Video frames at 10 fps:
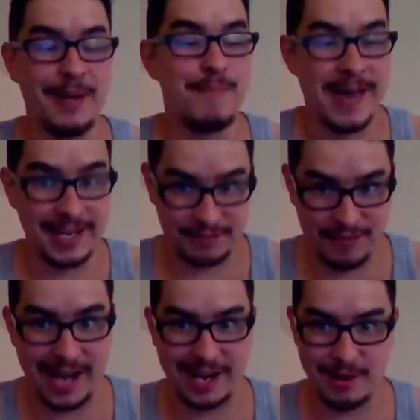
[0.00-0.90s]
the biggest
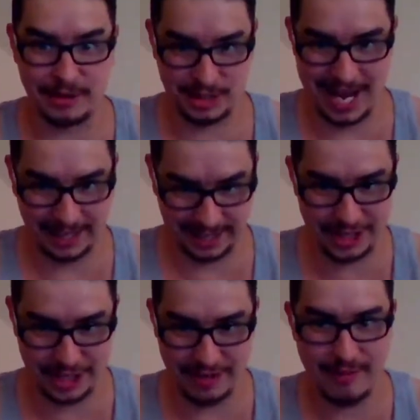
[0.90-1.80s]
fight in Oceanic
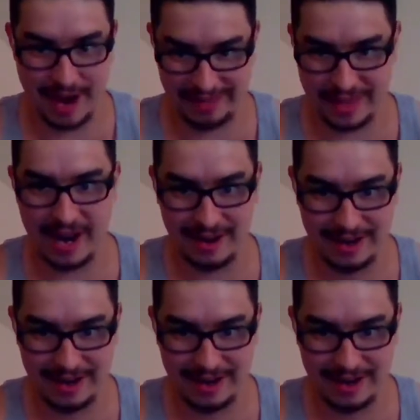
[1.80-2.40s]
history right there.